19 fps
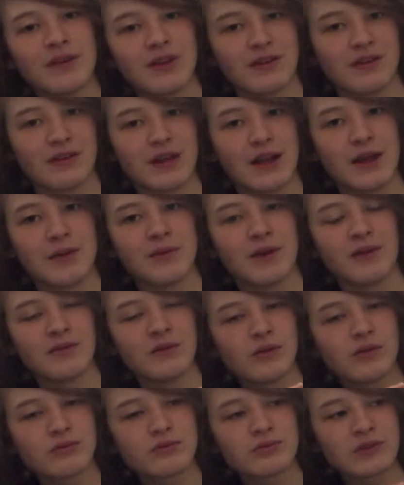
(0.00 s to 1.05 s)
disclaimer, I'm
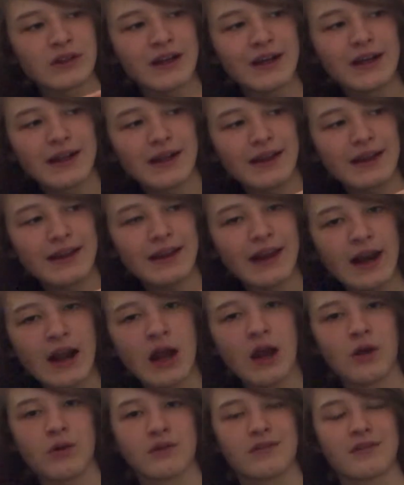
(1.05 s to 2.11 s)
not really
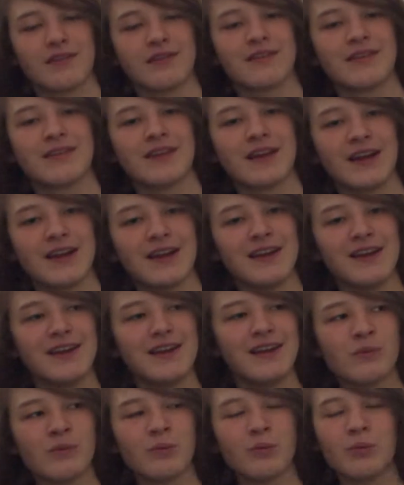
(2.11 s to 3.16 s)
allowed to
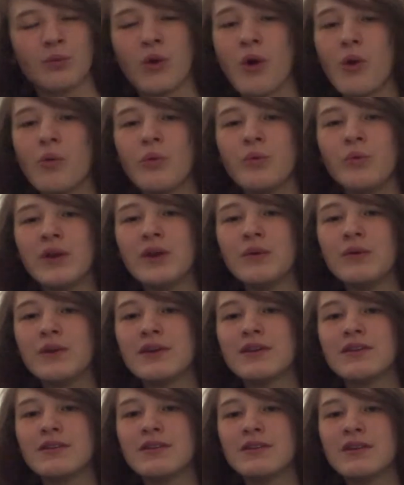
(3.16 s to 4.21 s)
say what we were
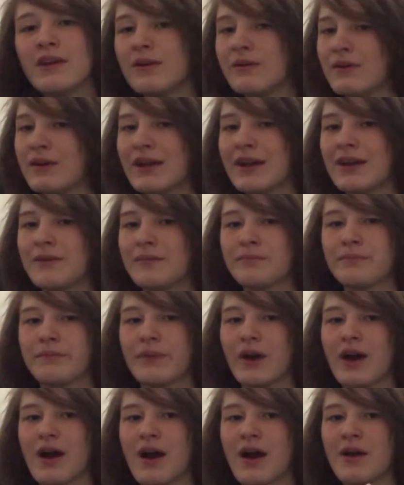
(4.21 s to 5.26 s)
doing,
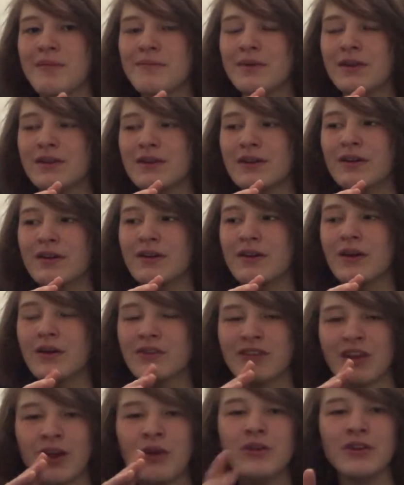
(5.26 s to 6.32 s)
but I'll
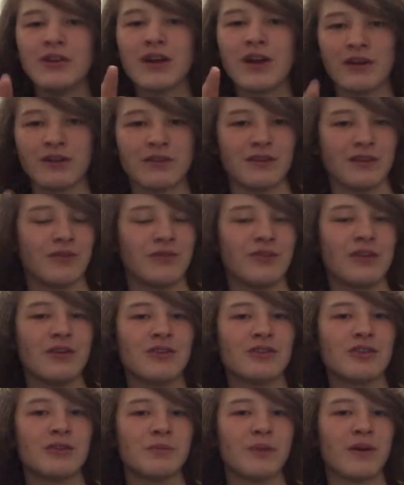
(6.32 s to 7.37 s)
tell you guys in the
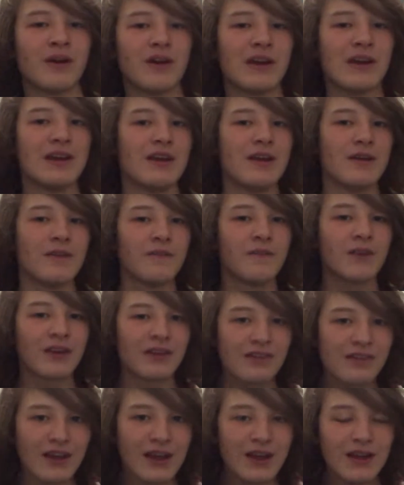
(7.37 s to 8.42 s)
future, but for the
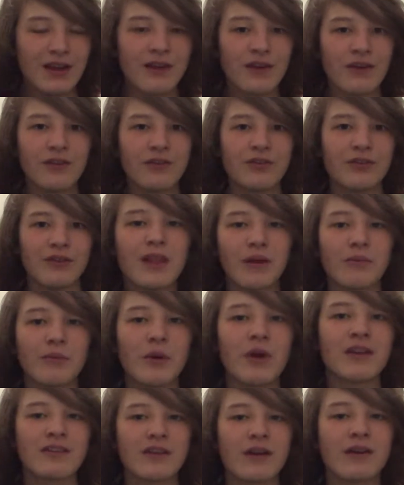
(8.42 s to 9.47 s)
sake of
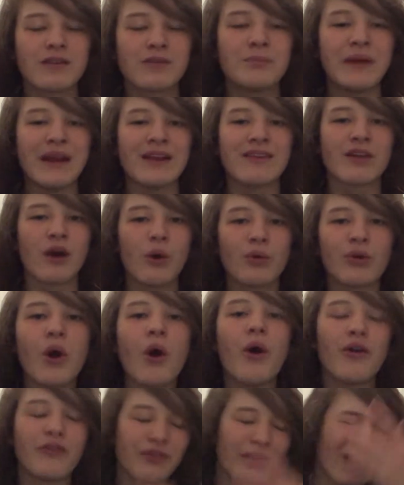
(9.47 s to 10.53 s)
being told
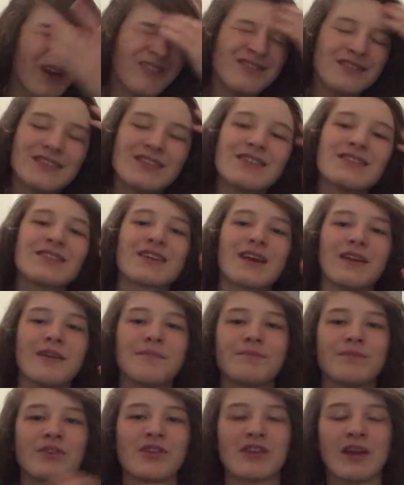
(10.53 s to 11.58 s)
off, I'm just
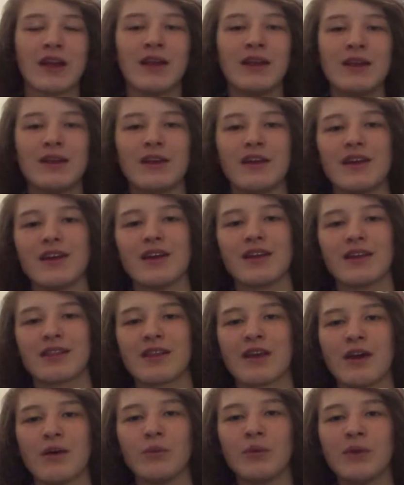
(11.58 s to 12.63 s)
gonna say
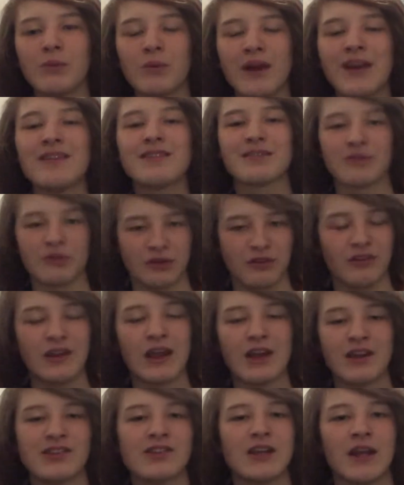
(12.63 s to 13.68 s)
that we went to a
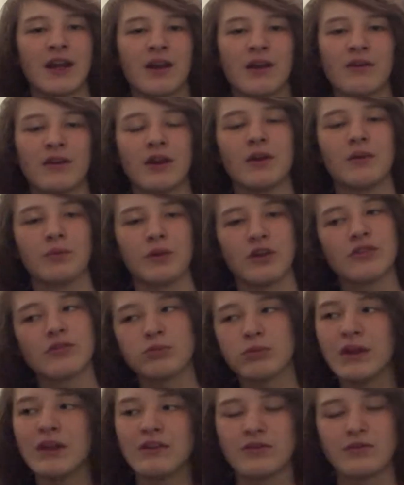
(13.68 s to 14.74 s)
sketchy area, which
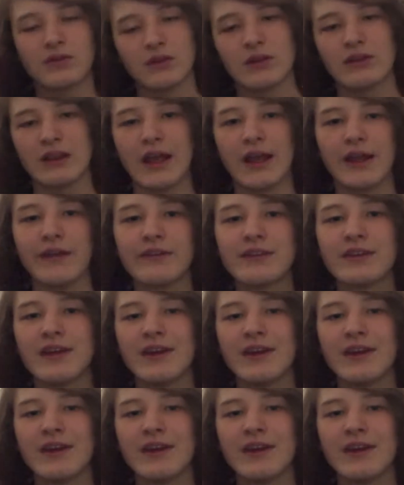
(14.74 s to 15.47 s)
we did.